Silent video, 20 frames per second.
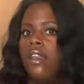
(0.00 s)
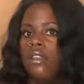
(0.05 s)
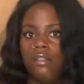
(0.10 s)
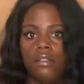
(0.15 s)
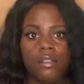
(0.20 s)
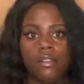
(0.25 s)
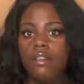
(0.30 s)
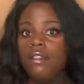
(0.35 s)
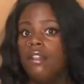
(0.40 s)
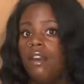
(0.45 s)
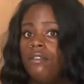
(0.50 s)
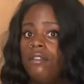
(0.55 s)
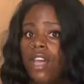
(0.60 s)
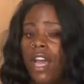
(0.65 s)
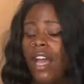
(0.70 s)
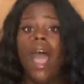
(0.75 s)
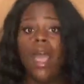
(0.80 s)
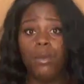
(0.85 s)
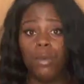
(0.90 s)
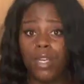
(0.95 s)
love that.
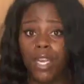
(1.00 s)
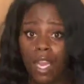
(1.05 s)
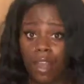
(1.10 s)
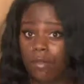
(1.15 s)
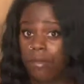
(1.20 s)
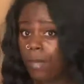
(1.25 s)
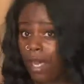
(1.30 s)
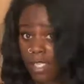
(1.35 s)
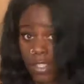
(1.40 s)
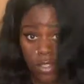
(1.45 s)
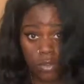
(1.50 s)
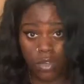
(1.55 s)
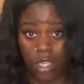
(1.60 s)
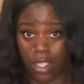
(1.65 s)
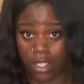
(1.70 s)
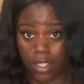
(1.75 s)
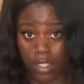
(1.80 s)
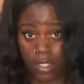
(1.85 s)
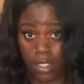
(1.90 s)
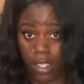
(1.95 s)
I would have mozzarella
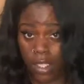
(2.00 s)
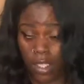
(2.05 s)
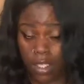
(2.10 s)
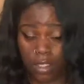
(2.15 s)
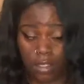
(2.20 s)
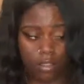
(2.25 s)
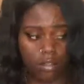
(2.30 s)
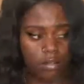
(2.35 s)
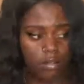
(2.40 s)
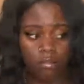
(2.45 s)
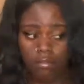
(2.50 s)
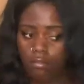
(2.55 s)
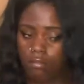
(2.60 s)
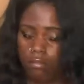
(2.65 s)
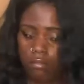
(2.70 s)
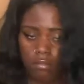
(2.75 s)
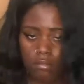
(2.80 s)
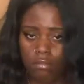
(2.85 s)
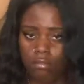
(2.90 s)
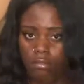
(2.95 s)
sticks
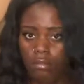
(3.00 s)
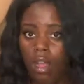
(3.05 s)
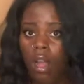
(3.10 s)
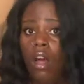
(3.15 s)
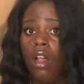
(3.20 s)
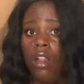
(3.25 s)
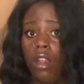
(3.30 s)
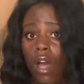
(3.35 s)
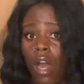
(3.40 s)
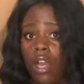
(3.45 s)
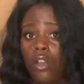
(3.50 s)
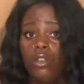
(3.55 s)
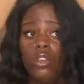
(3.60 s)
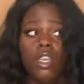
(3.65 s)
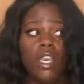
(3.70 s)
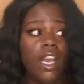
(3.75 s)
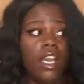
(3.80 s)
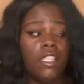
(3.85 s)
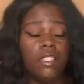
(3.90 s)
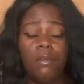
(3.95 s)
a lot. You can
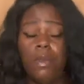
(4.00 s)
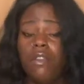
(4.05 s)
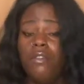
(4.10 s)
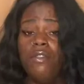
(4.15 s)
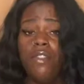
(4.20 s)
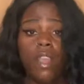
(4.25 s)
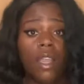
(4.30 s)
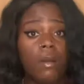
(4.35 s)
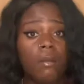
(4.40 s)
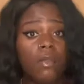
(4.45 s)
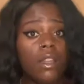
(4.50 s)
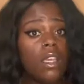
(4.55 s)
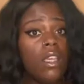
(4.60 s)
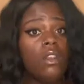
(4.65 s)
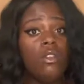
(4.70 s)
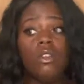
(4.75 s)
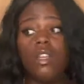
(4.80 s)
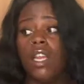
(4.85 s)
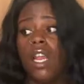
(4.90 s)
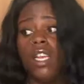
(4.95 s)
ask my family,
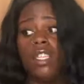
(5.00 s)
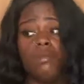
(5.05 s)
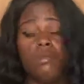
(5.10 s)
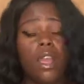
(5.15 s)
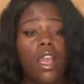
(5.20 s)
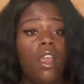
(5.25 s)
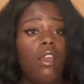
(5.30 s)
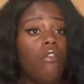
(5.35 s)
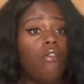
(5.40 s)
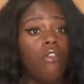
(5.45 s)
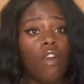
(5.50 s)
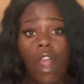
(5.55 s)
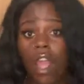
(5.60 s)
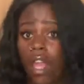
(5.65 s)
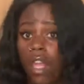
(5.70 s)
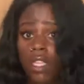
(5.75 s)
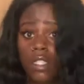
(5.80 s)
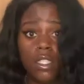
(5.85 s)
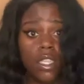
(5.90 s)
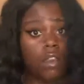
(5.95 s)
you can ask my
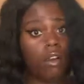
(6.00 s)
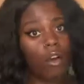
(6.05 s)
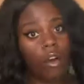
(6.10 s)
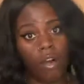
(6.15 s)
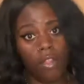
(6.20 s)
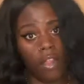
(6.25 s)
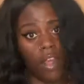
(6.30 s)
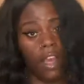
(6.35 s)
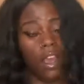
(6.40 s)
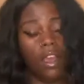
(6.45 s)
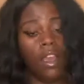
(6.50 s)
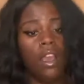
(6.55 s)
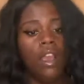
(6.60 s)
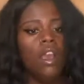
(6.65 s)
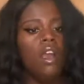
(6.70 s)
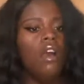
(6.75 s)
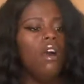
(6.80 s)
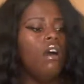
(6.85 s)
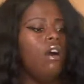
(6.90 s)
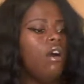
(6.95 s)
friends, like all that.
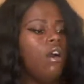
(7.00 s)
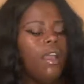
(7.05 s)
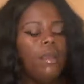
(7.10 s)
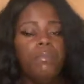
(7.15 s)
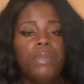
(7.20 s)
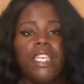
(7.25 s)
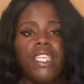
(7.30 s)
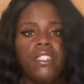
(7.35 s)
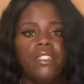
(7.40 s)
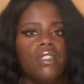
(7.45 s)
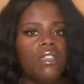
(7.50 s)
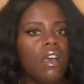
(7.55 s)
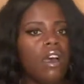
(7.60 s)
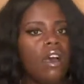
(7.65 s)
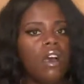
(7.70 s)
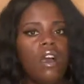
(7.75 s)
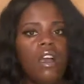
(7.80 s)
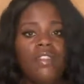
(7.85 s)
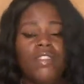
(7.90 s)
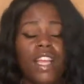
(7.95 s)
And pizza.
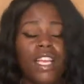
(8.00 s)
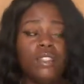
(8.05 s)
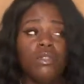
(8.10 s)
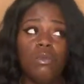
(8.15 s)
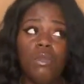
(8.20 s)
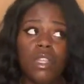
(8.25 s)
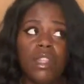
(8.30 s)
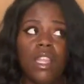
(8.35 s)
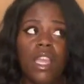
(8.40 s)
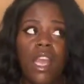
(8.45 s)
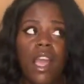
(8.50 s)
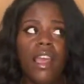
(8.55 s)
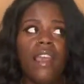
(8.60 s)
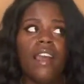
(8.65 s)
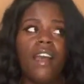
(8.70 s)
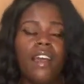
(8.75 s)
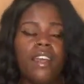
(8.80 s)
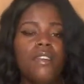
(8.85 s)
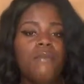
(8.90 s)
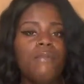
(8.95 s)
That's one thing I
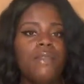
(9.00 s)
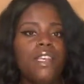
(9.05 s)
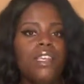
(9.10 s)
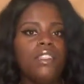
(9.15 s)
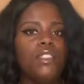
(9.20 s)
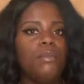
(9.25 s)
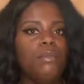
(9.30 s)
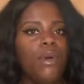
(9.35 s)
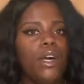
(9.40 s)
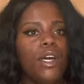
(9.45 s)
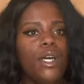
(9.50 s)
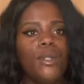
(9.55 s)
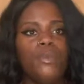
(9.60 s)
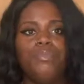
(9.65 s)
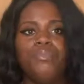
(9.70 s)
kind of miss, but